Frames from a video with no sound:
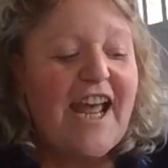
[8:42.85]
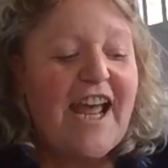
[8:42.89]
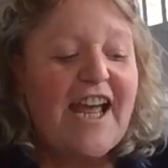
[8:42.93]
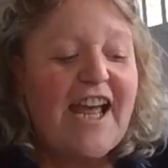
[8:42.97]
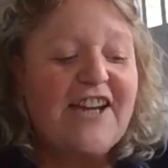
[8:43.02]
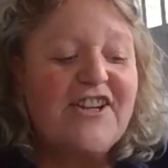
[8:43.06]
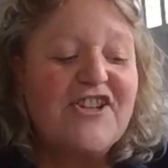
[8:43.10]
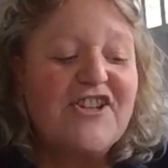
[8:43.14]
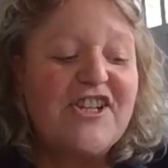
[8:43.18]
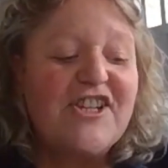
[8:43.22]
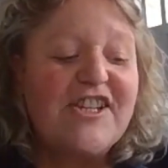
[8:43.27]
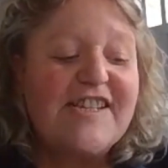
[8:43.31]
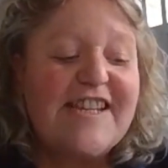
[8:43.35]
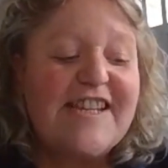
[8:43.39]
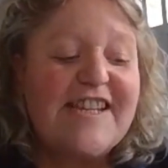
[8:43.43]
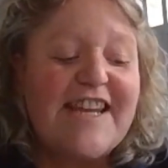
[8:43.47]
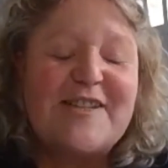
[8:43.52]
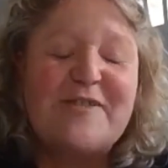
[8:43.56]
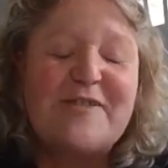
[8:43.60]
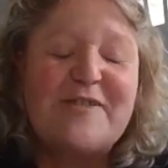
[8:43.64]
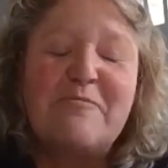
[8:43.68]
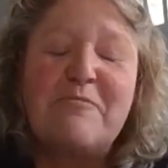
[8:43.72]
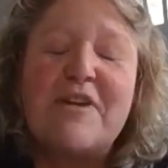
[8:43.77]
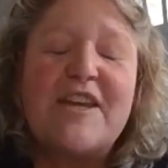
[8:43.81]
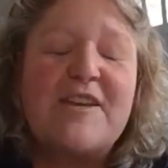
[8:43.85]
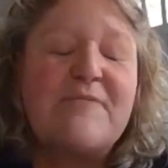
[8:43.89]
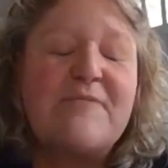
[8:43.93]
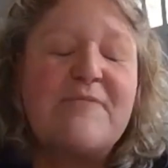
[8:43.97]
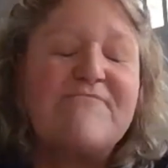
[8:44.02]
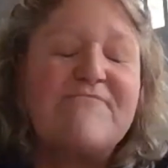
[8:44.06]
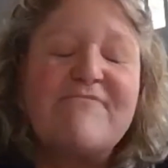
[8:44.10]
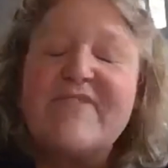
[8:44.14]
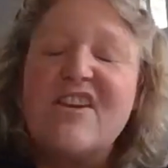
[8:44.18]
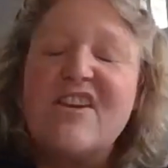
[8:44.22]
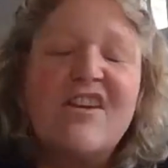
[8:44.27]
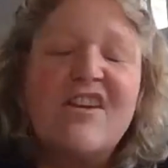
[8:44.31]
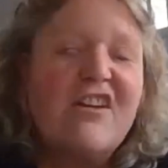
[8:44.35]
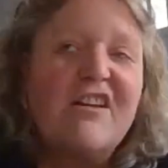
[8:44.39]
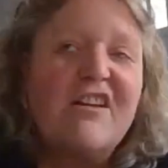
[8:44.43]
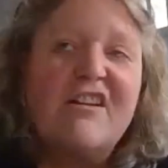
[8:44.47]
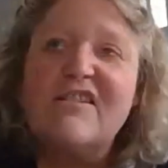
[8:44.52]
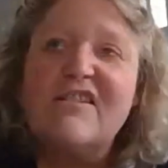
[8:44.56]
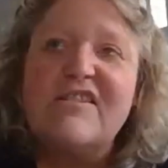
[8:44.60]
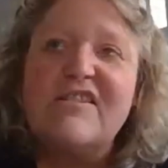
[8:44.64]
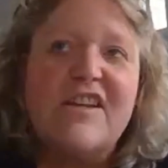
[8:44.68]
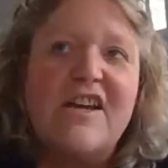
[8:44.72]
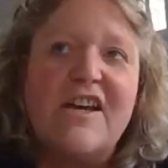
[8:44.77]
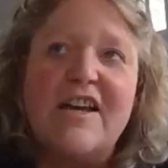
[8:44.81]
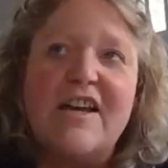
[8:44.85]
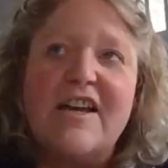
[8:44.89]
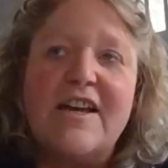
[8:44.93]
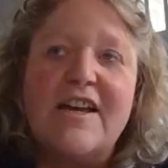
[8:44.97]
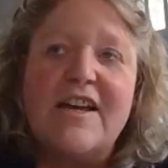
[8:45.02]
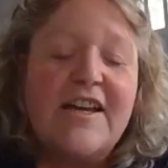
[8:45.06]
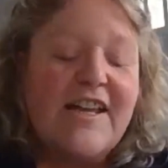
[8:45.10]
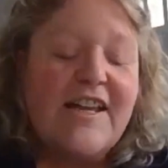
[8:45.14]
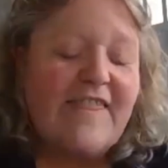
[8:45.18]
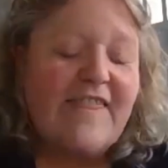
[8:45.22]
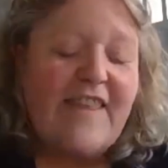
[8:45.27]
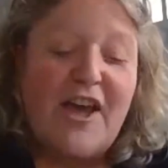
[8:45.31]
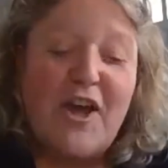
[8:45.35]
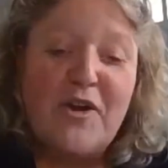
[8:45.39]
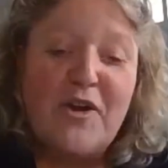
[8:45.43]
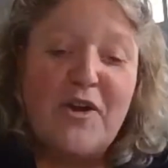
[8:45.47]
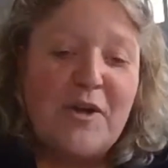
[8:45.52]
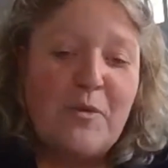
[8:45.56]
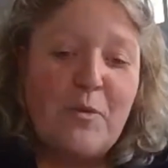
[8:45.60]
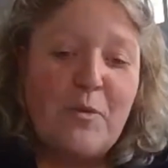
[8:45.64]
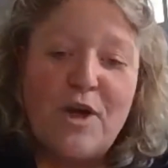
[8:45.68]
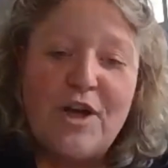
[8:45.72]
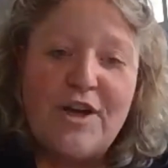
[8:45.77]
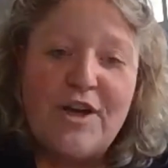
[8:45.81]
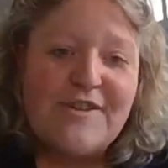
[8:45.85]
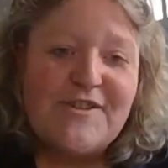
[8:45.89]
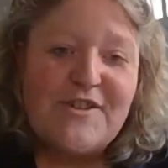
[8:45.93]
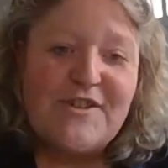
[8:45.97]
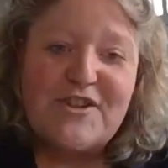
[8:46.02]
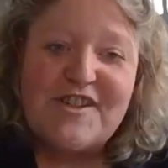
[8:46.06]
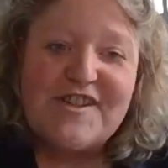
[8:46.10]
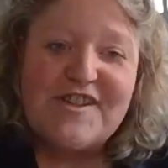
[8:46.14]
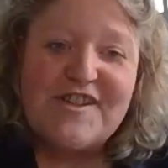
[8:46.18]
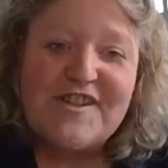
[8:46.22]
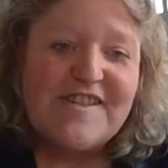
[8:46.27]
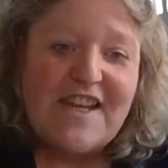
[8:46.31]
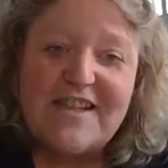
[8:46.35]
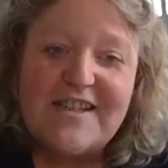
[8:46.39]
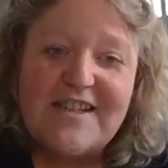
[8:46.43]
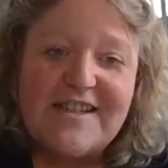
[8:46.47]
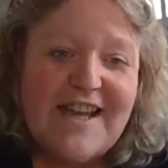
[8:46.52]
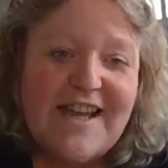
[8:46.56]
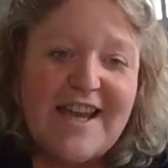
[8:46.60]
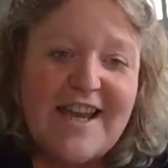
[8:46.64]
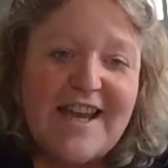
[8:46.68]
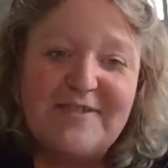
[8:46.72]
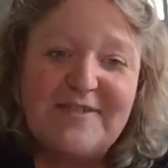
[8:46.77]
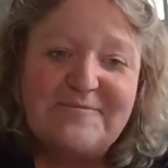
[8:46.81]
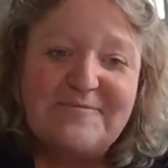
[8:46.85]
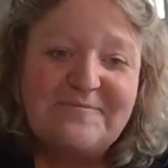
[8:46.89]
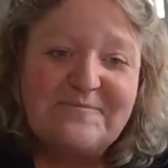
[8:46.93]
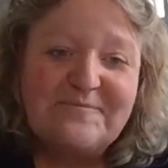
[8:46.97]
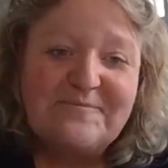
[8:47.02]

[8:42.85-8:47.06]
And she said to me, nah, that only works on a Sunday.